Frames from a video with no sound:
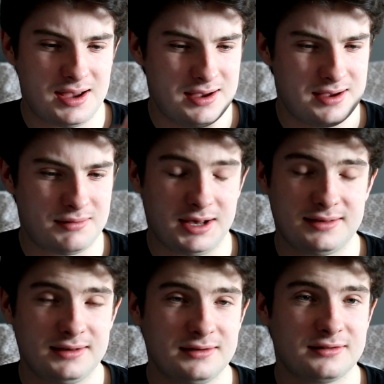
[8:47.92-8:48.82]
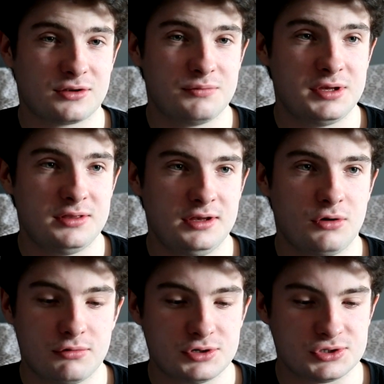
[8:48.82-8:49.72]
I think this could be the
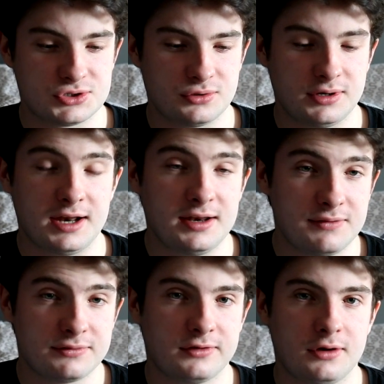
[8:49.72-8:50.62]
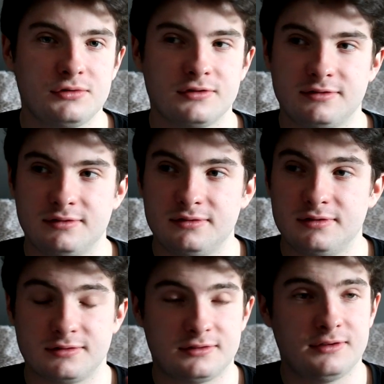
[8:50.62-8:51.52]
origin story, and if so, does
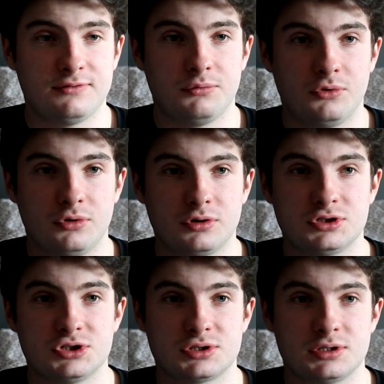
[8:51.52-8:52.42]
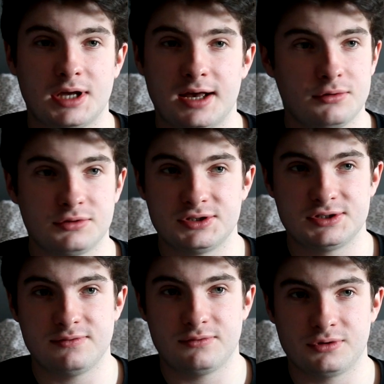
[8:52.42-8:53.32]
the Civil War how long does
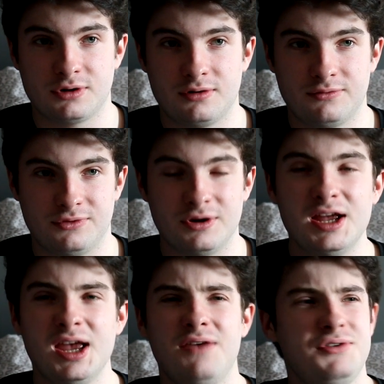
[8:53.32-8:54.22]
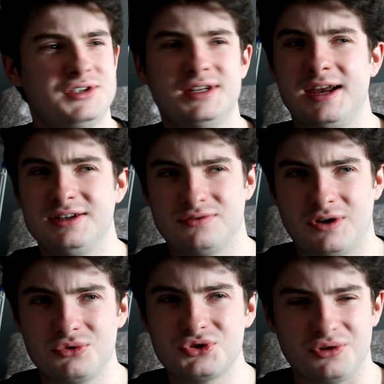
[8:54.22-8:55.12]
Civil War go on for? If you've seen Age of
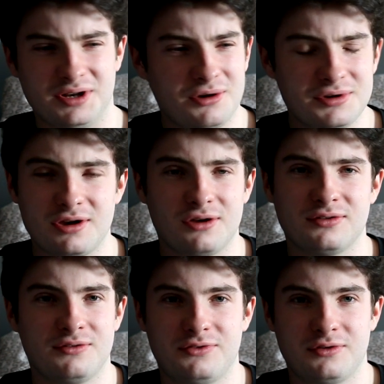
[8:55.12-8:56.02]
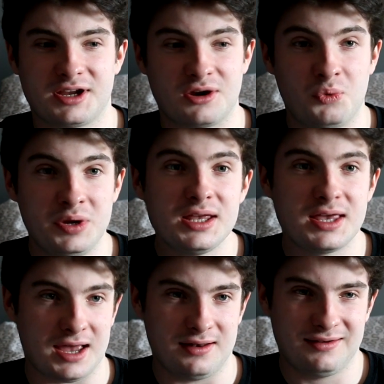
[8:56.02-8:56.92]
Ultron, it only goes on for like a
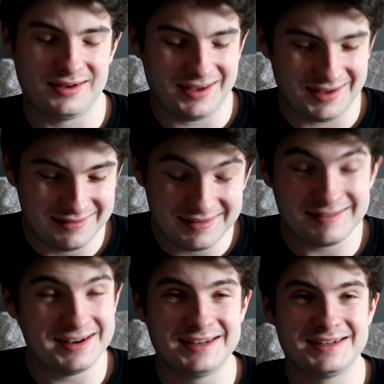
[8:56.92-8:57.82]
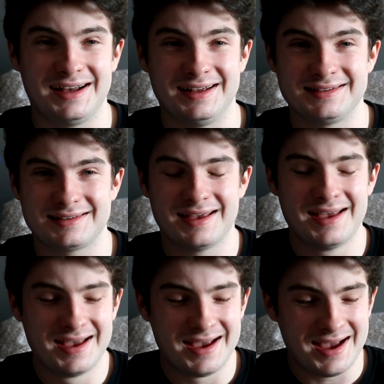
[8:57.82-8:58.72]
weekend. It really does.
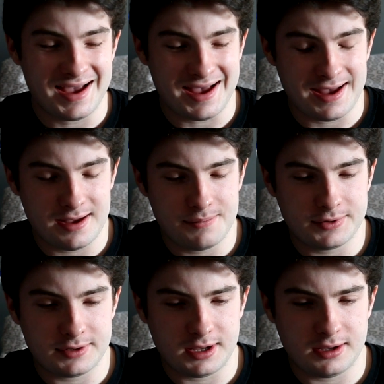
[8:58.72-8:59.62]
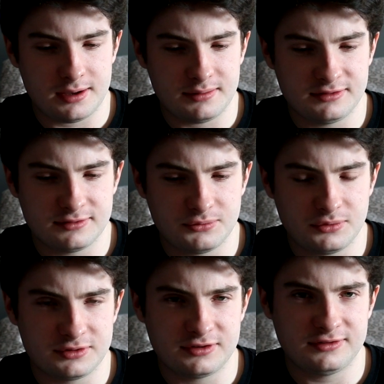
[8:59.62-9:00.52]
But in Civil
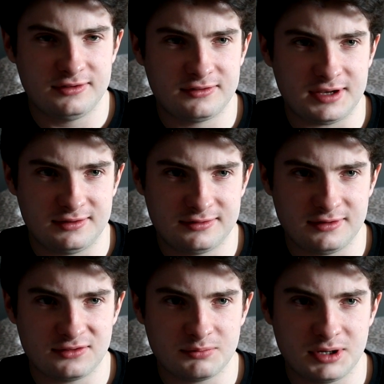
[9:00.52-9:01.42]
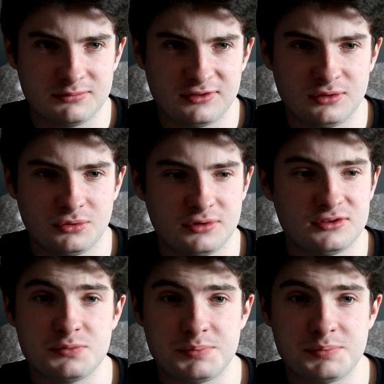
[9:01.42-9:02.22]
War, does this take 6 months in order to